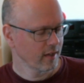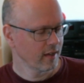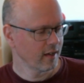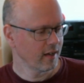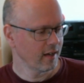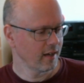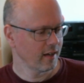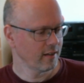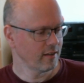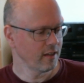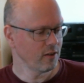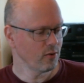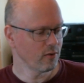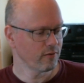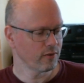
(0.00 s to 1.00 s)
the
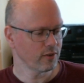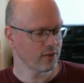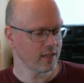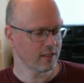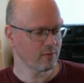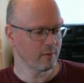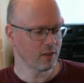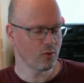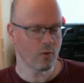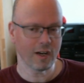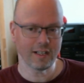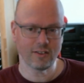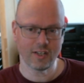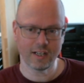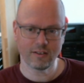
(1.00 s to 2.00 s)
universe has been quite
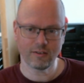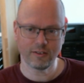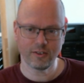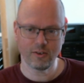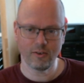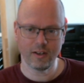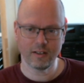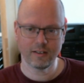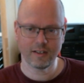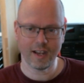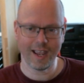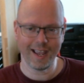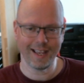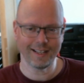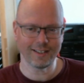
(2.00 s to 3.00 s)
gentle to it.
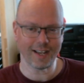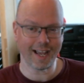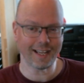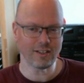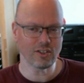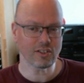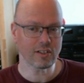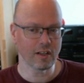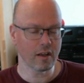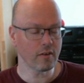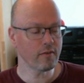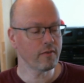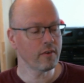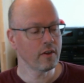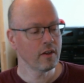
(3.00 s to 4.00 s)
And I just love